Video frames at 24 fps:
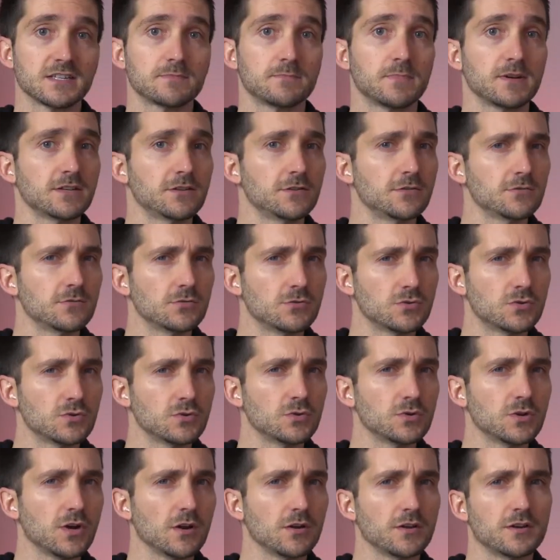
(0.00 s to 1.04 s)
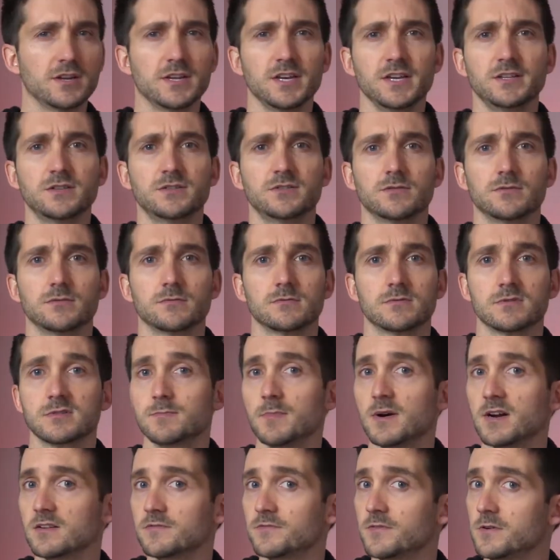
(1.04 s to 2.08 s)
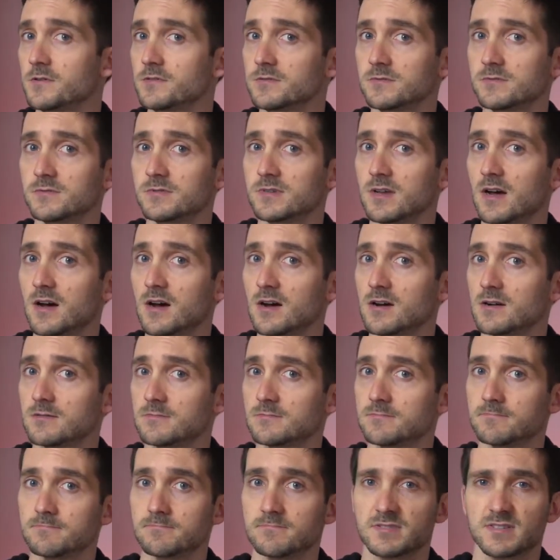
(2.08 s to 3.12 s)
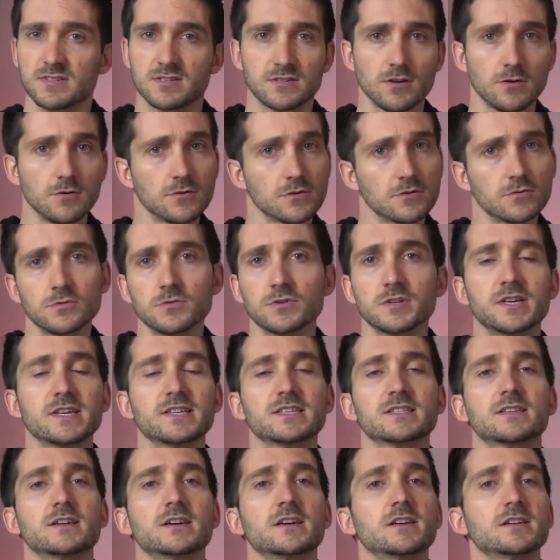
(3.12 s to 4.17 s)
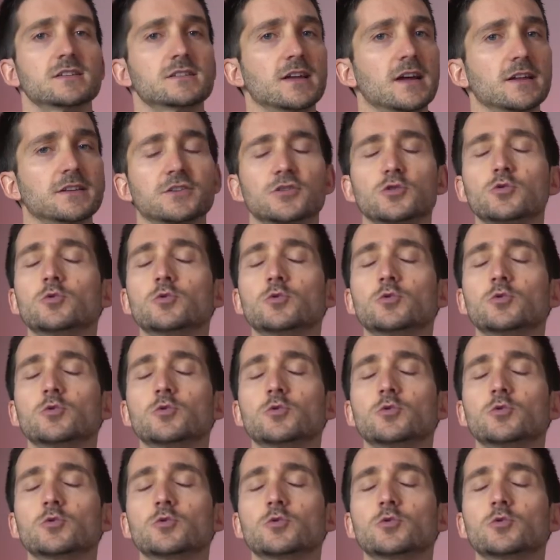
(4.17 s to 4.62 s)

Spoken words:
but you do not need to. Smartphones are so good these days that you